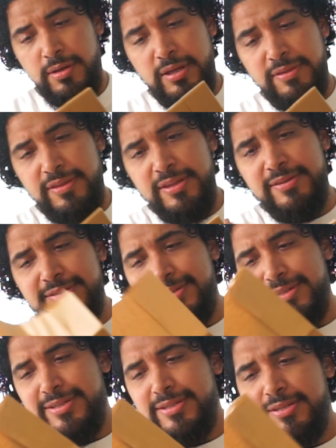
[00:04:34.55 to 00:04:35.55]
I think this
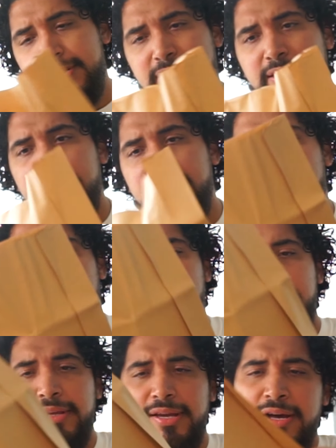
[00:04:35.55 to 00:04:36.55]
is the
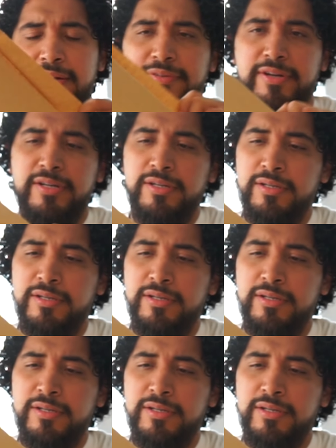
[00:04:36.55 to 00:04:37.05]
cover,